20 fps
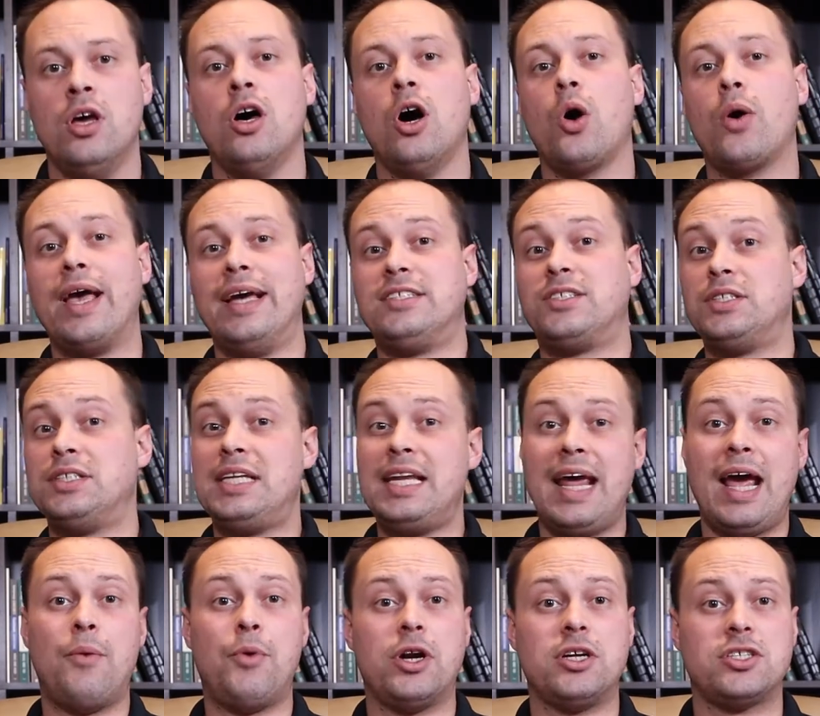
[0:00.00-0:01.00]
Okay, so
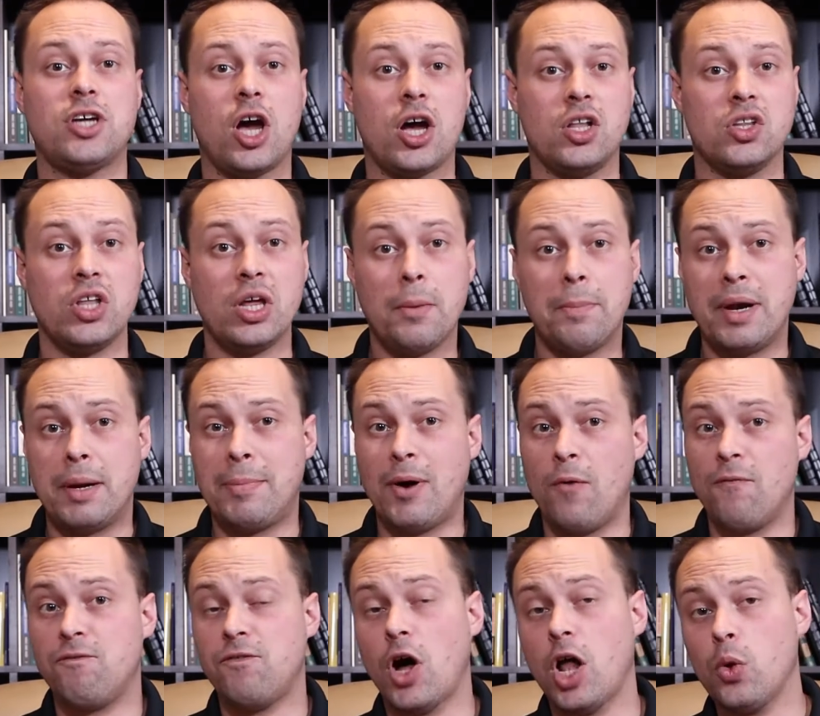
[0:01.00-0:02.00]
today I want to talk a little bit
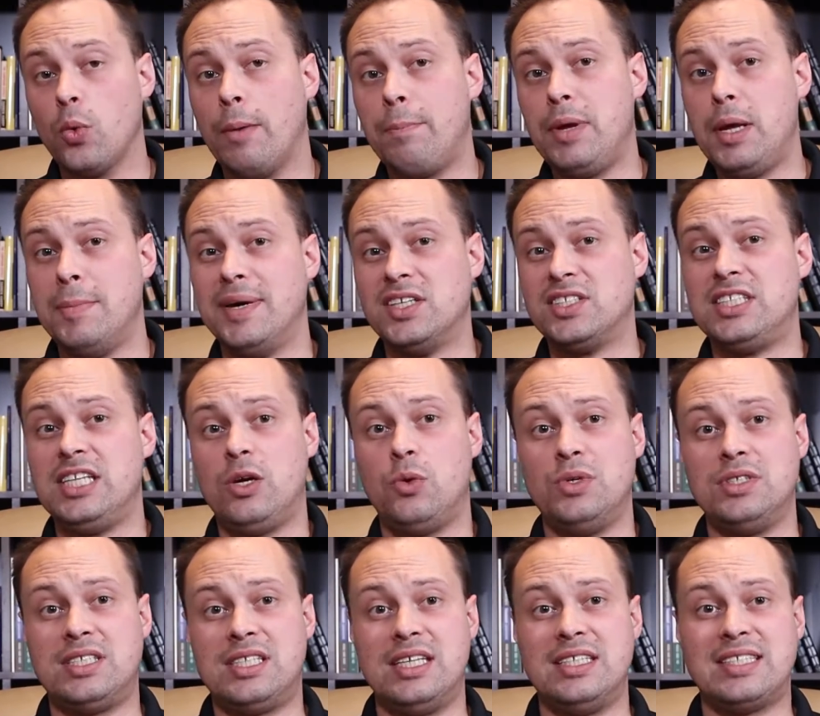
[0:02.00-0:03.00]
about follow-up email
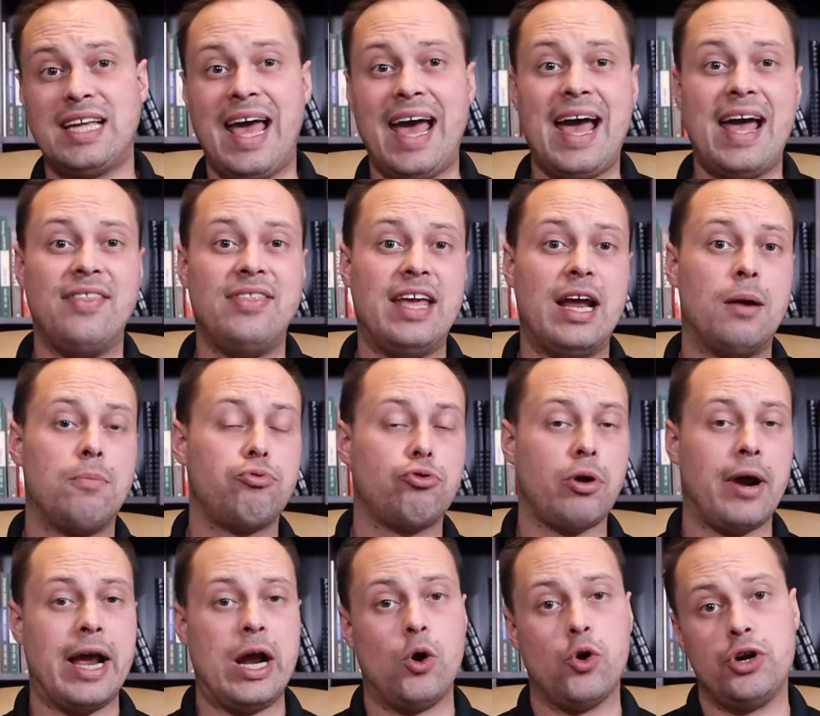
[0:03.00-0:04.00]
sequences and their
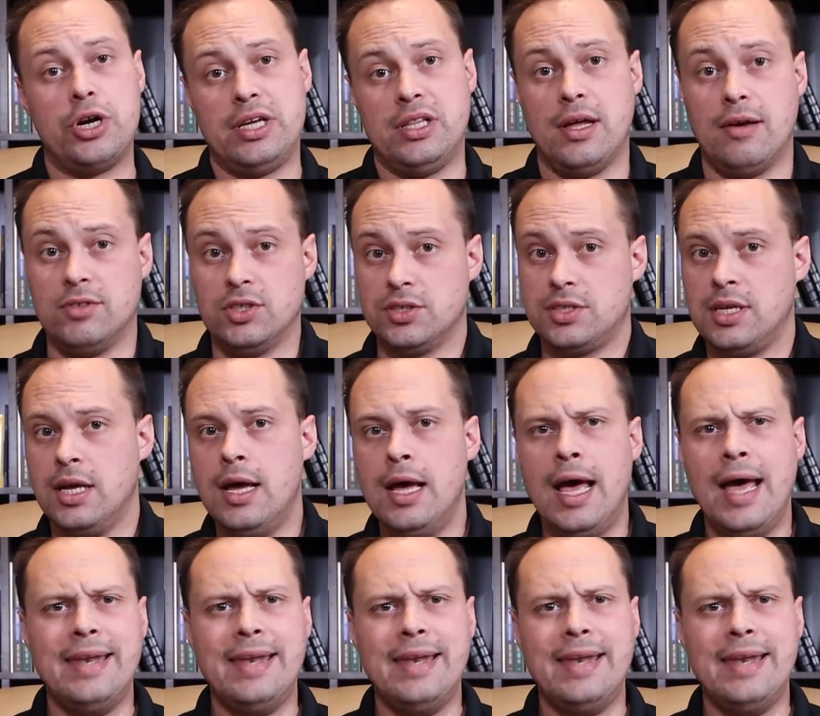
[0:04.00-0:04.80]
priority levels.